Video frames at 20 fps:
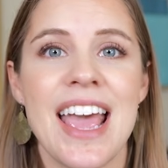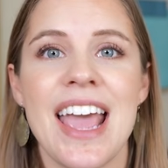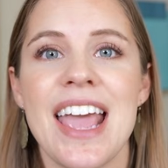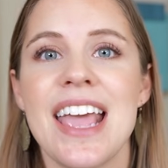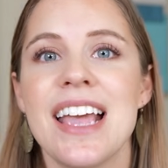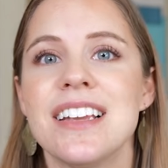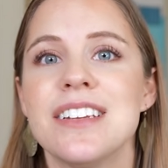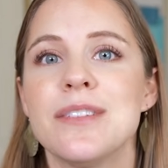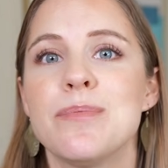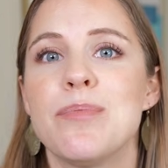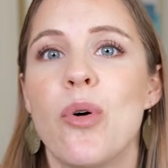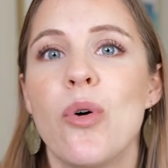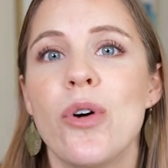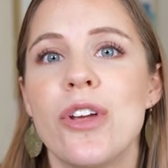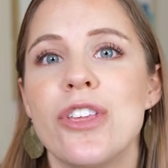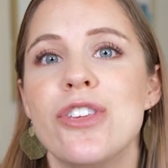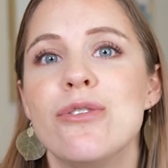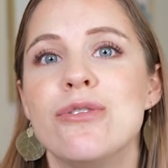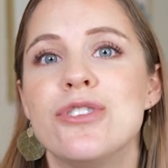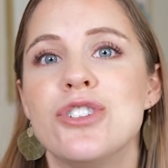and
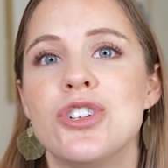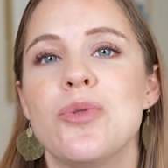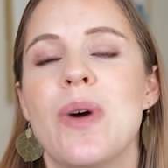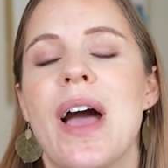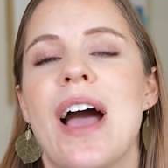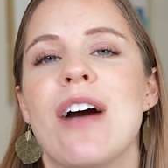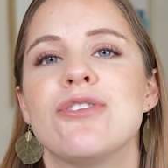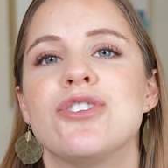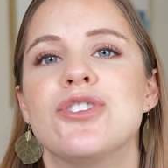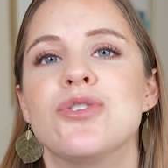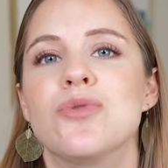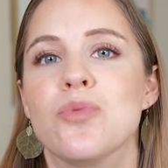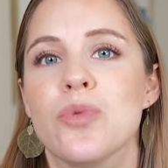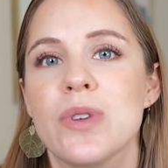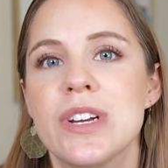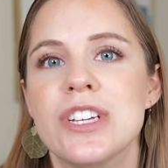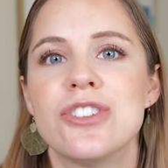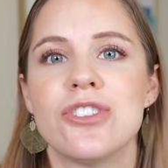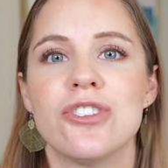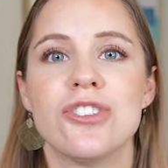point you to how to
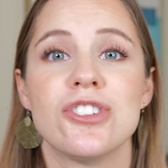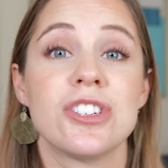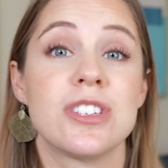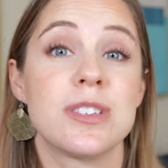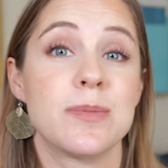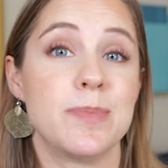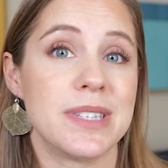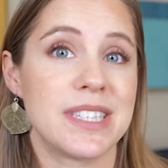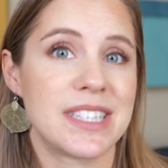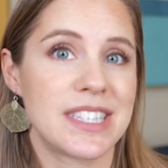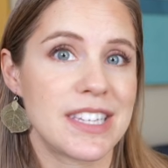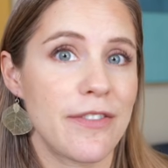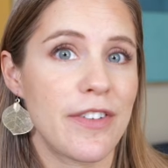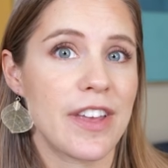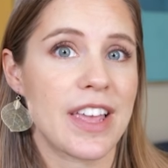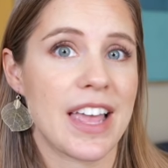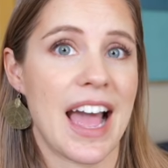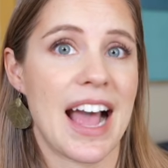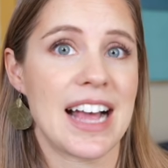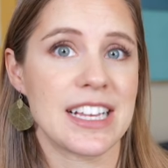research
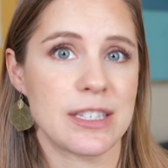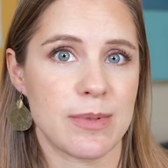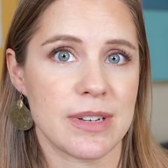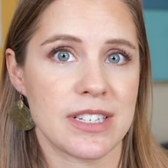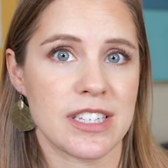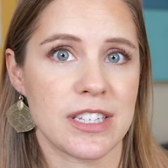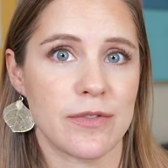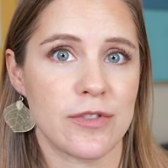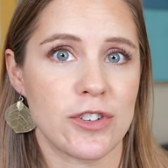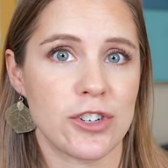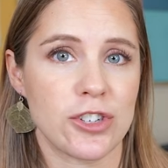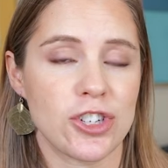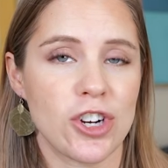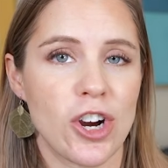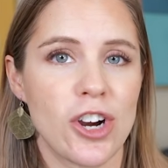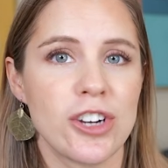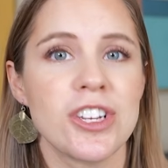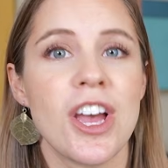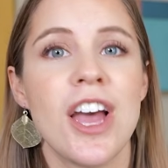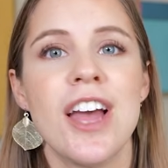specific aspects of your
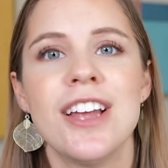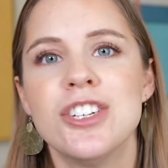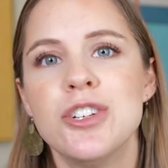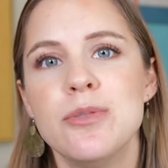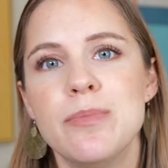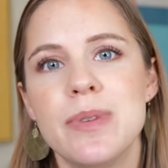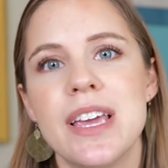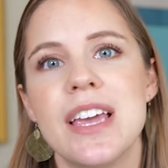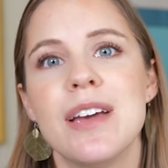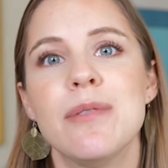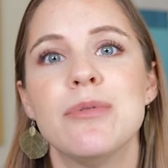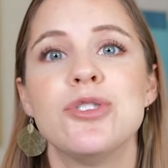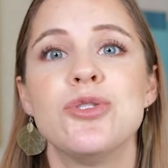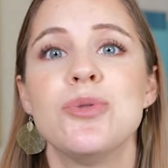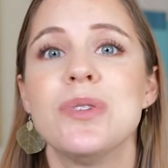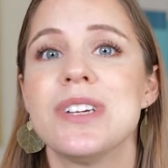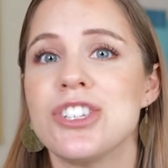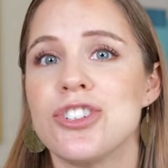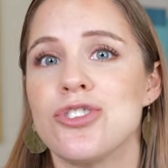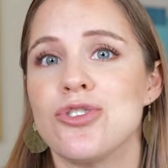chart to be able to
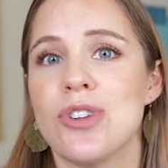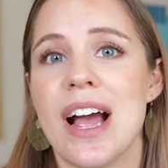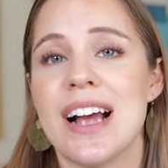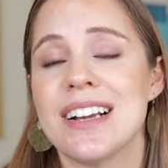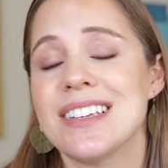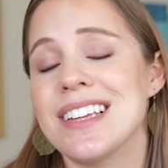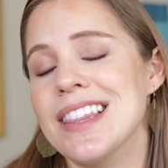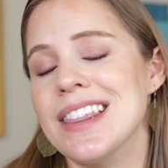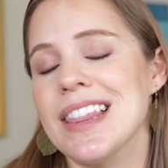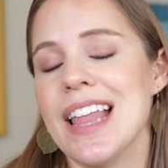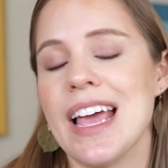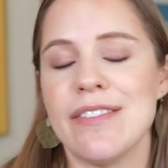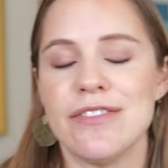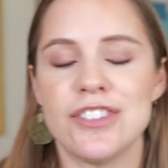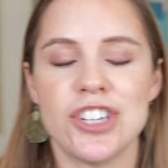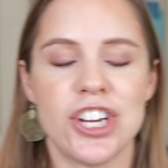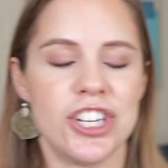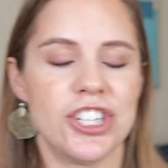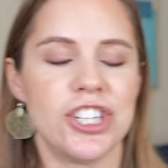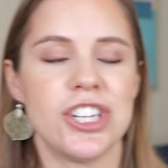extract
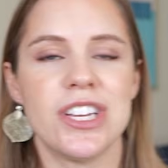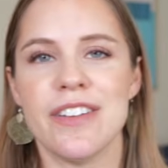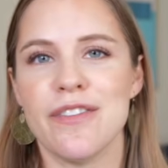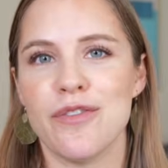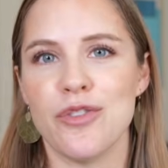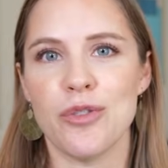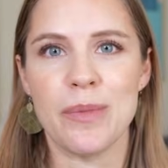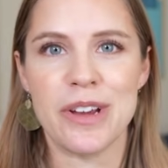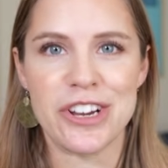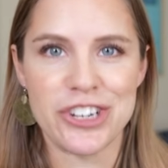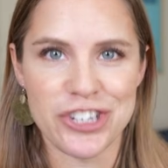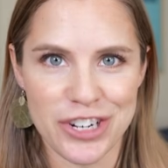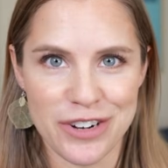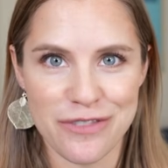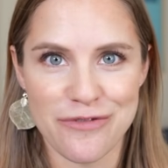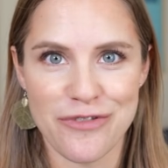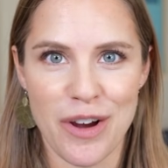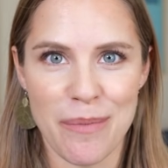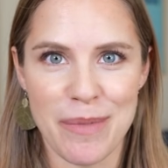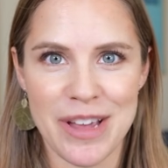life-changing information
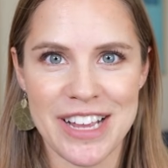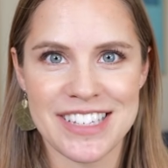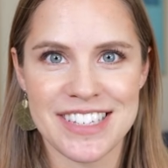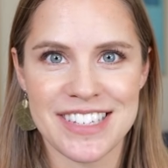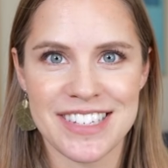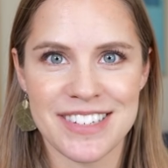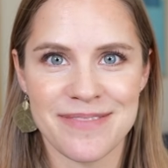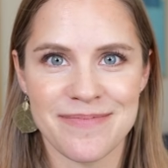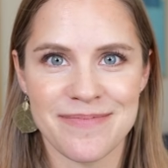from it.